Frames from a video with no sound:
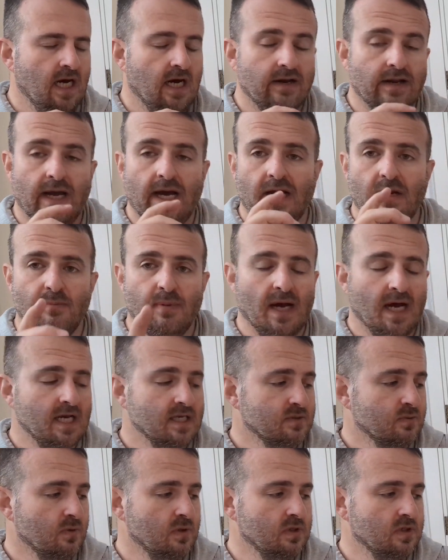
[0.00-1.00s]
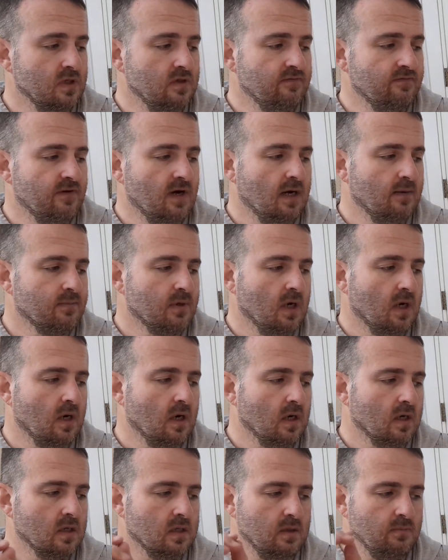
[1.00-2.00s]
how to add a password to the fob
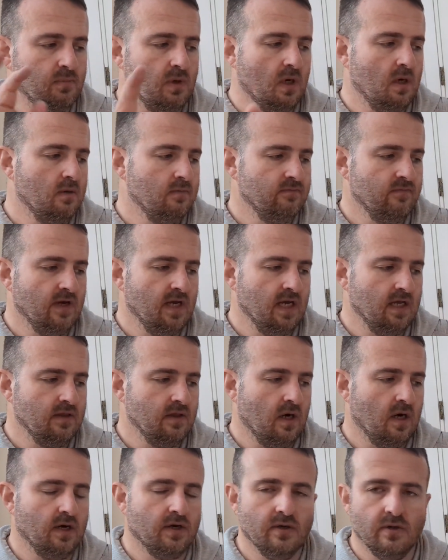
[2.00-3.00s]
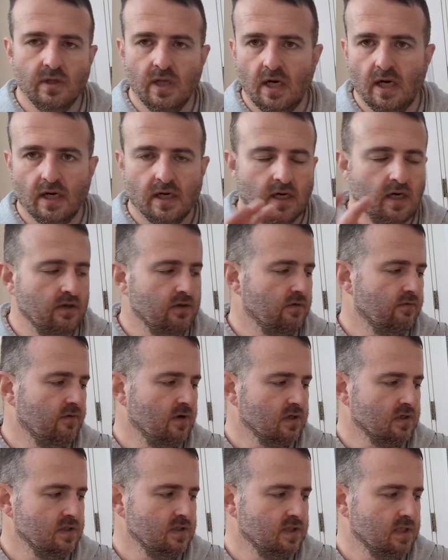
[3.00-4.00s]
card, the palm vein, the auto lock, other
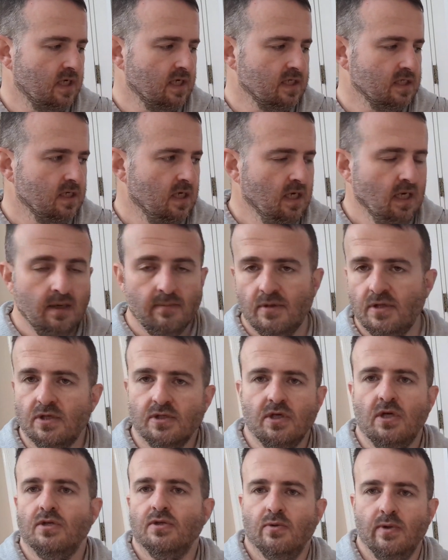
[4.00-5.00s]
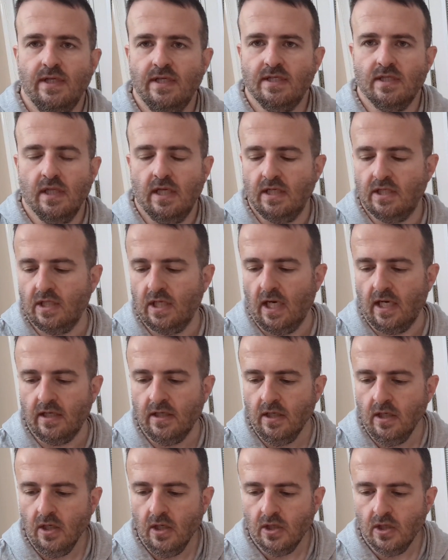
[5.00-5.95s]
function settings, but there's also an installation guide.